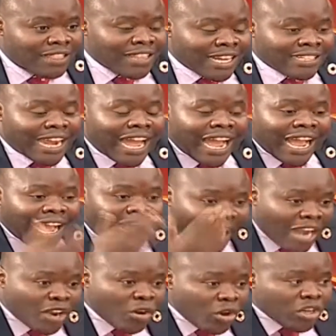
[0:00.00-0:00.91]
that
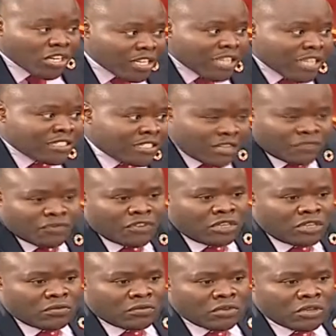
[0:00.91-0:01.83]
cannot raise
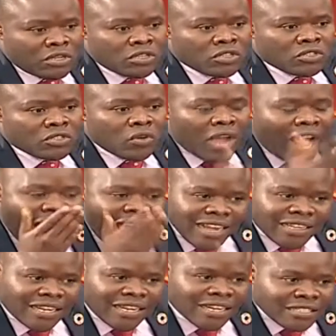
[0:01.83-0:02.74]
revenue. So
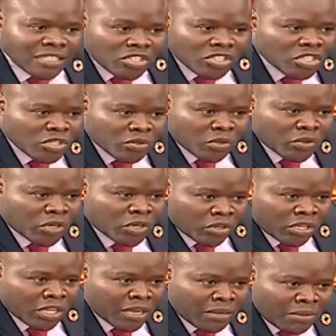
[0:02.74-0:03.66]
high taxation is what we're
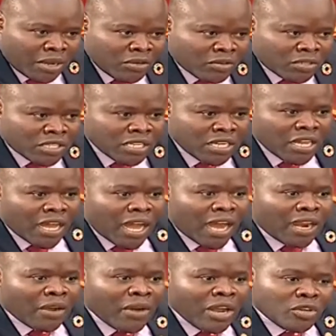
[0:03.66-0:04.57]
talking about,
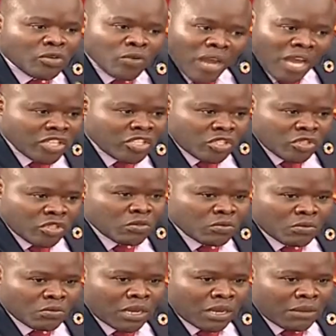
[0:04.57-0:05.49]
and I want to urge you,
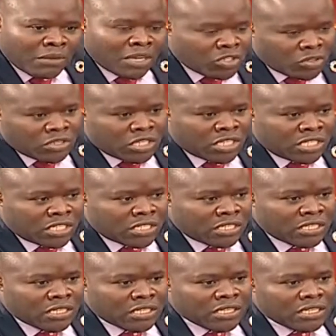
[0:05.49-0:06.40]
majority,
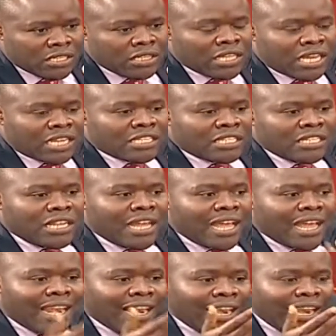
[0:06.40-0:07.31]

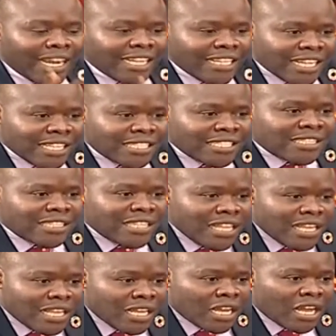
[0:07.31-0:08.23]
that let us
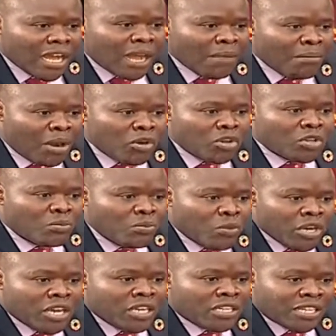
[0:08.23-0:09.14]
think about
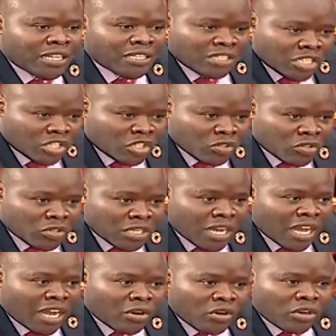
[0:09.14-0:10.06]
moderate taxation
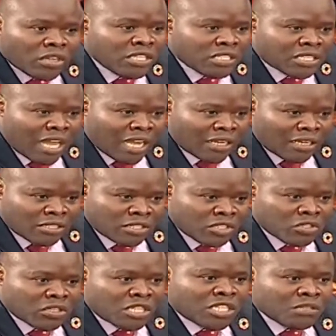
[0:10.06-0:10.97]
and not this high
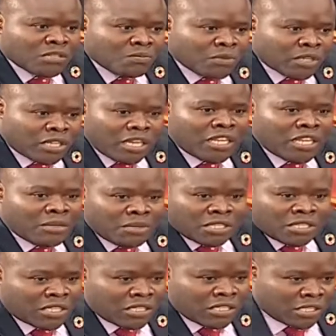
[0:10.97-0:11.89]
taxation that is killing
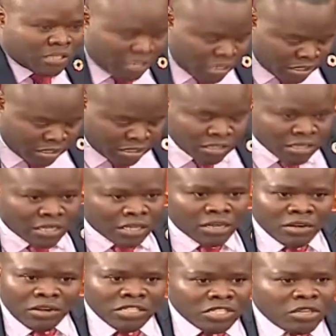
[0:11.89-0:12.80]
business in this country.
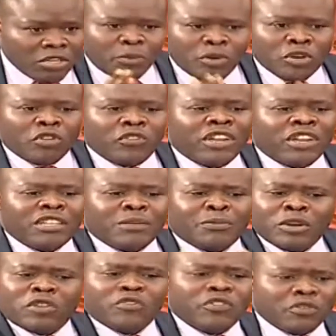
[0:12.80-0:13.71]
No, this is a point
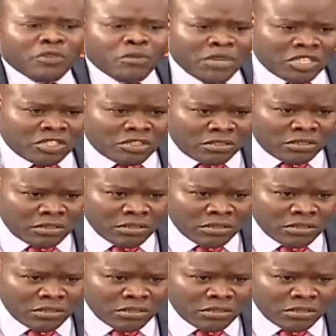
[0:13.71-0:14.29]
of information.